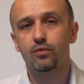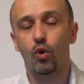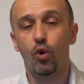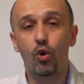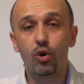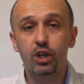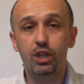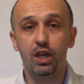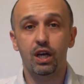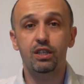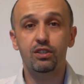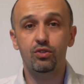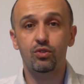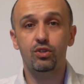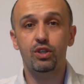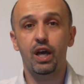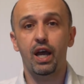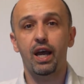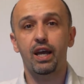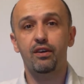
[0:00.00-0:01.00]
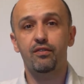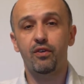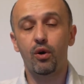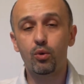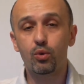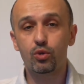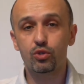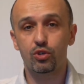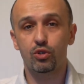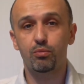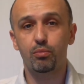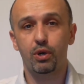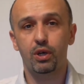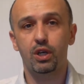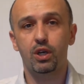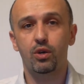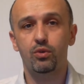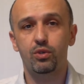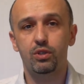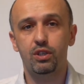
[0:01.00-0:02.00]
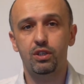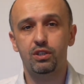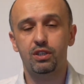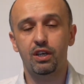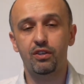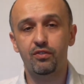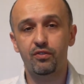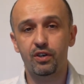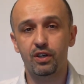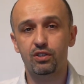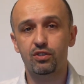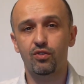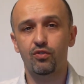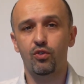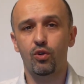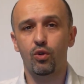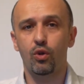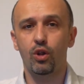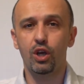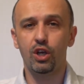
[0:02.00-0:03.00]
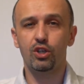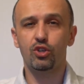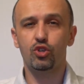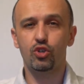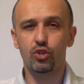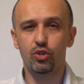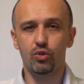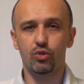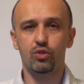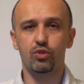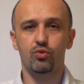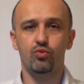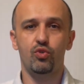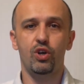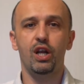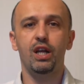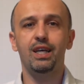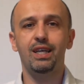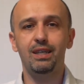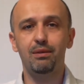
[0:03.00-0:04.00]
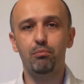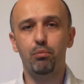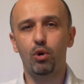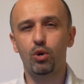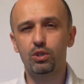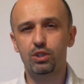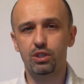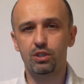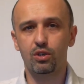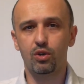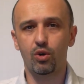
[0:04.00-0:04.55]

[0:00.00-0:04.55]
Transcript: organize your day, focus on priorities, and first of all, choose really important